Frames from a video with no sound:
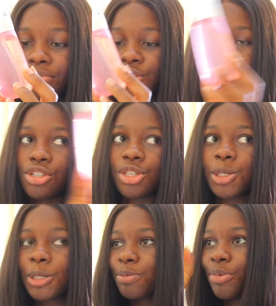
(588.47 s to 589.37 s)
So
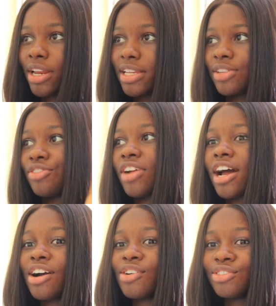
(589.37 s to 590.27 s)
just spray this
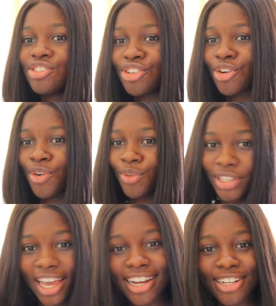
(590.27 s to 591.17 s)
around, you know,
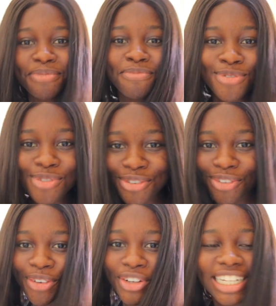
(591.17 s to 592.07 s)
get in the mood
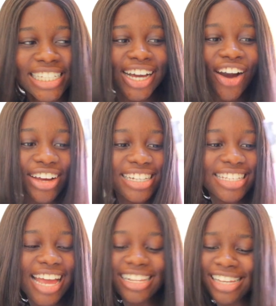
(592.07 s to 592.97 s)
for creating
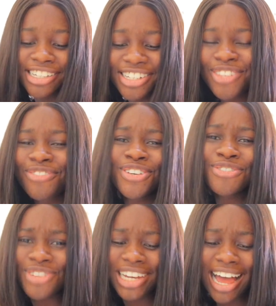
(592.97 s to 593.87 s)
content and just feel
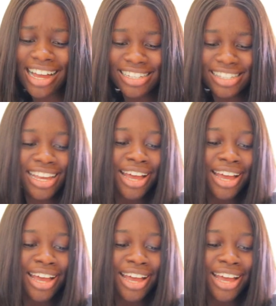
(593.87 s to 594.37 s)
relaxed